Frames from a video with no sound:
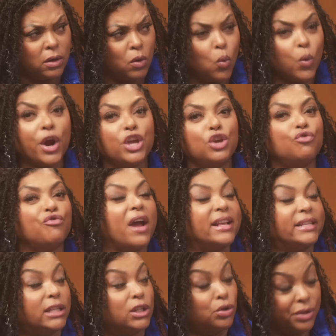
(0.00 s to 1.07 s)
Where are you
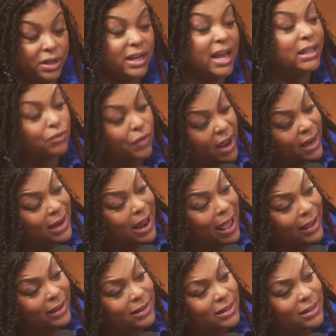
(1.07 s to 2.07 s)
racing to? The next red light?